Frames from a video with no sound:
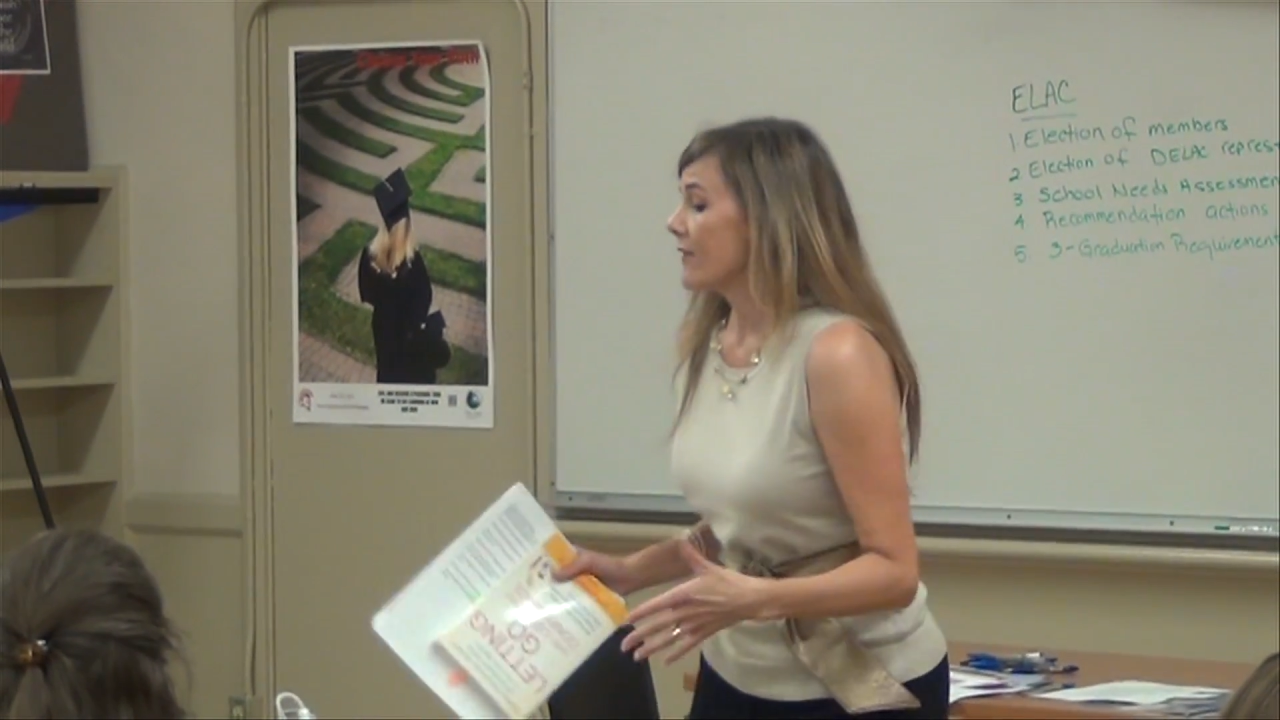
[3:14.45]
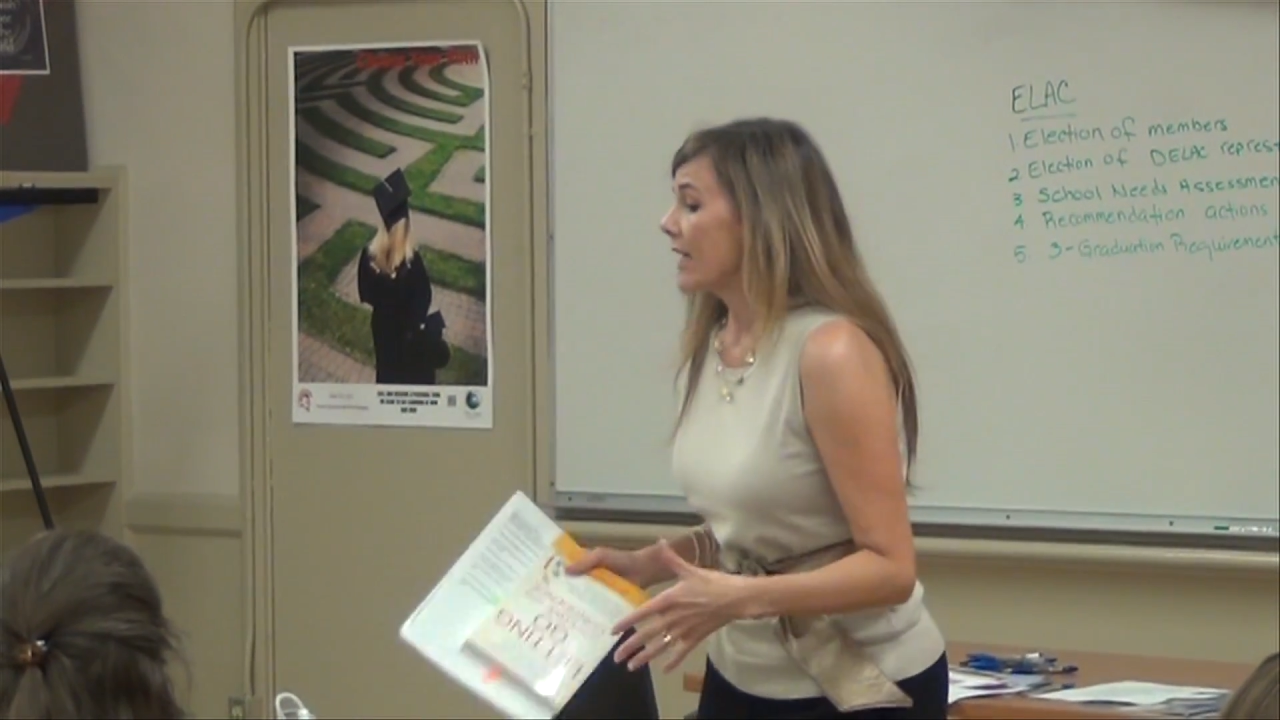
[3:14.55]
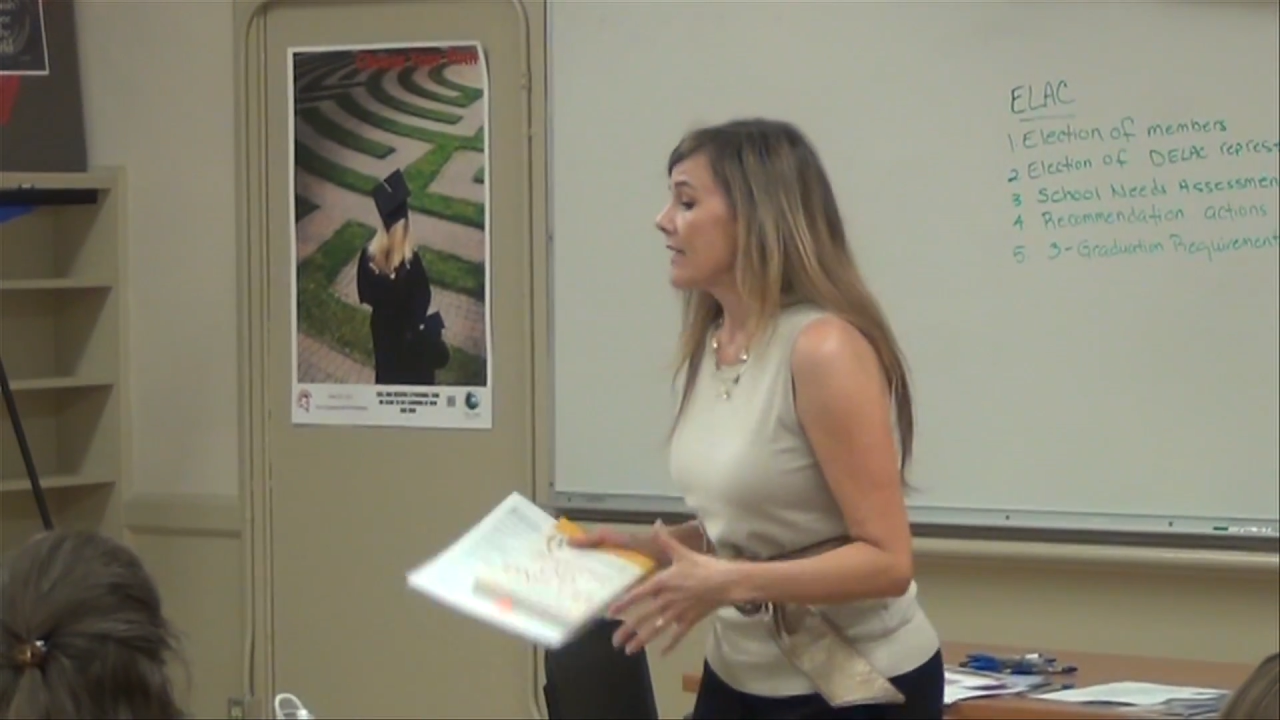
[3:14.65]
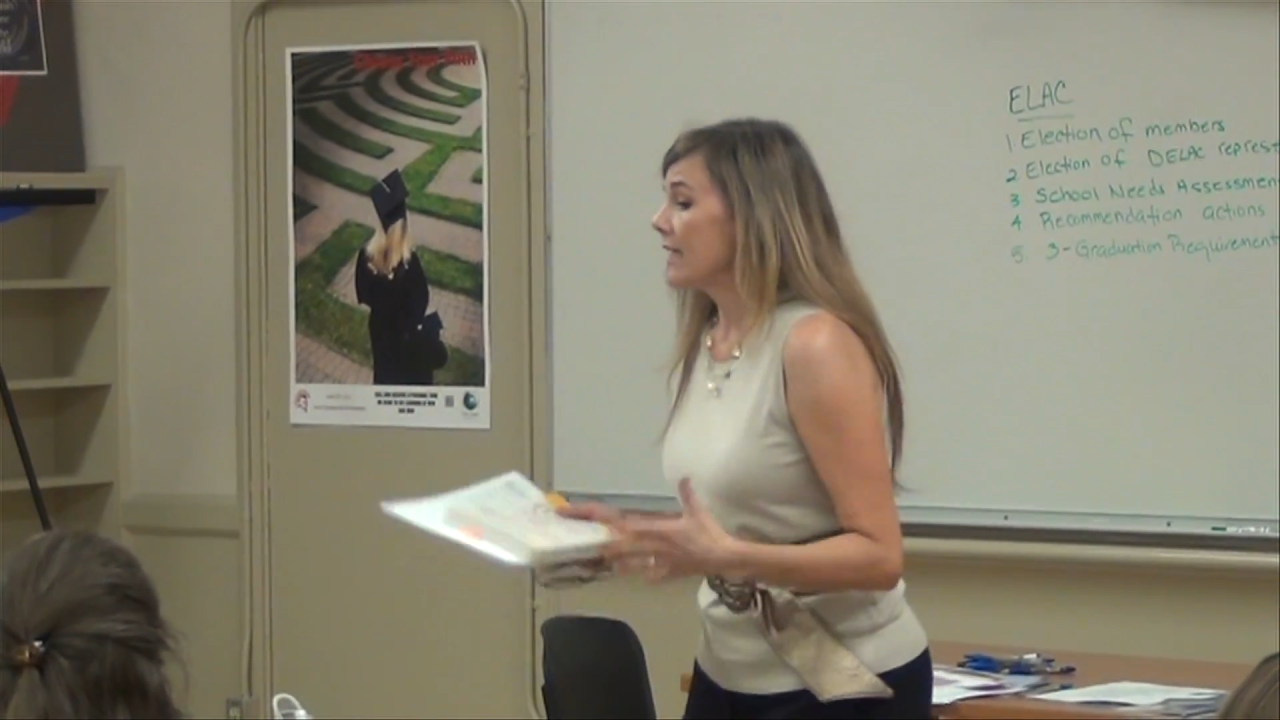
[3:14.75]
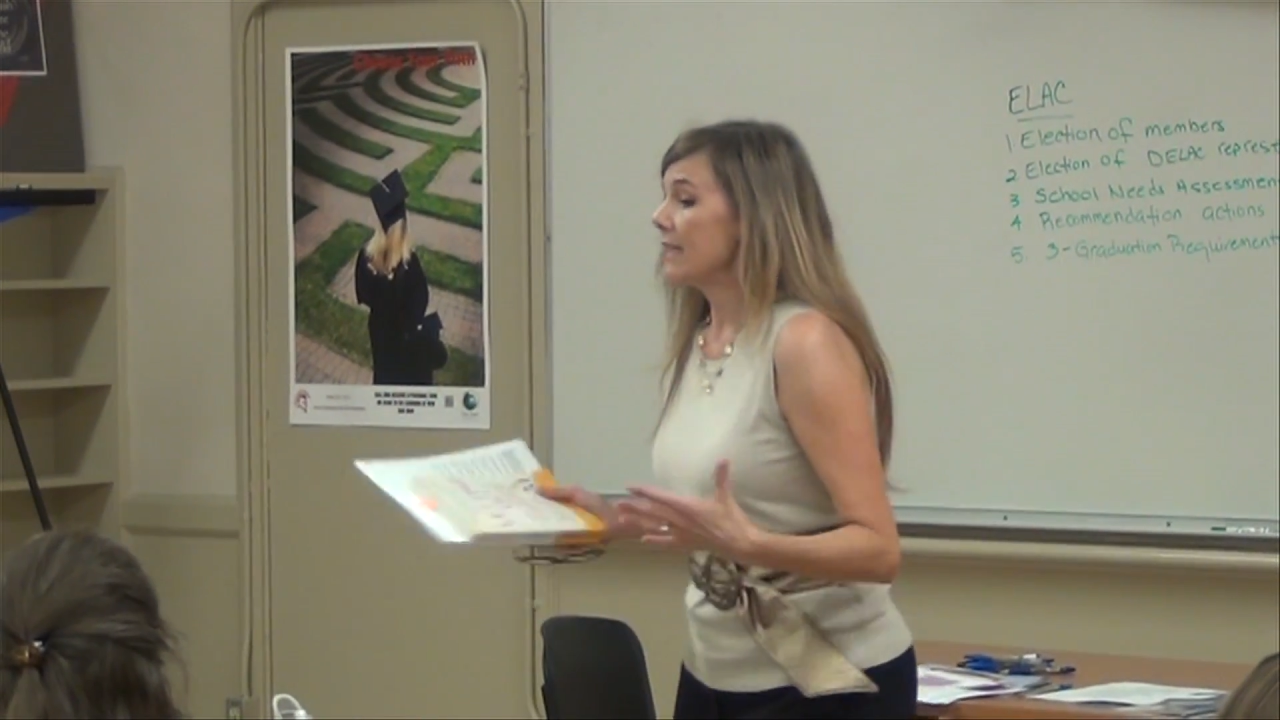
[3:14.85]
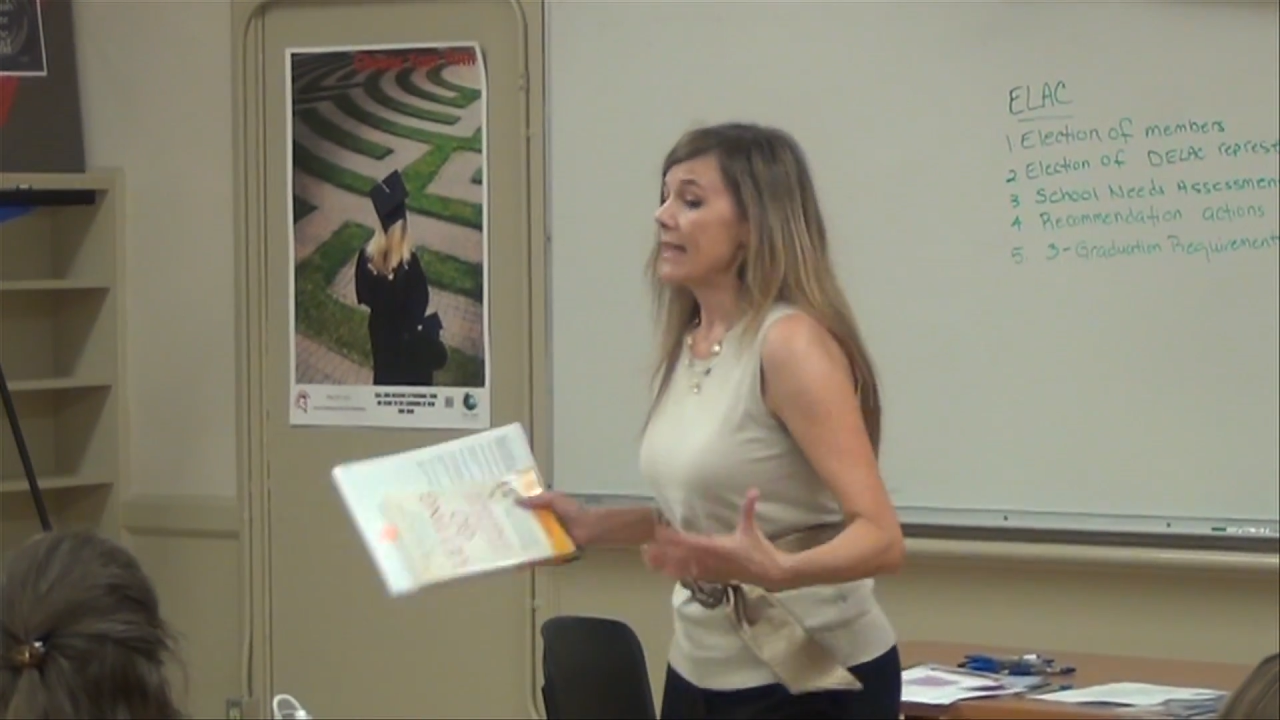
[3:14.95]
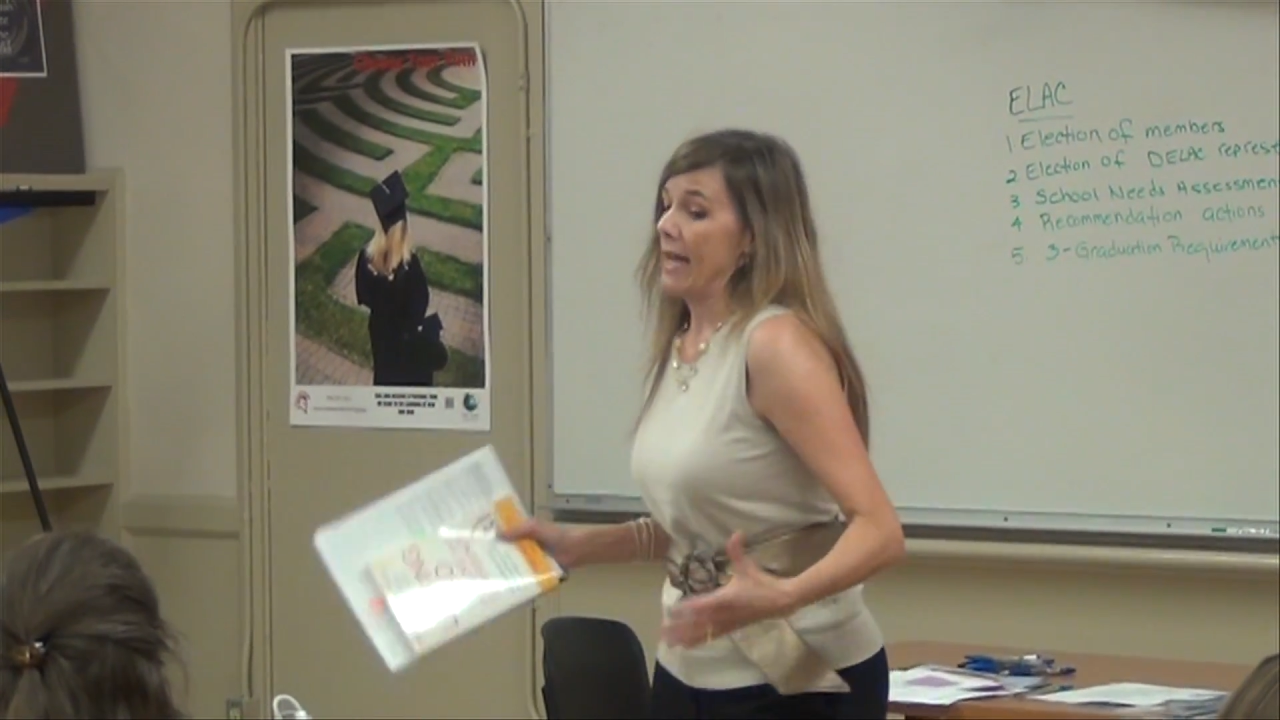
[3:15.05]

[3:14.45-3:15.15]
they need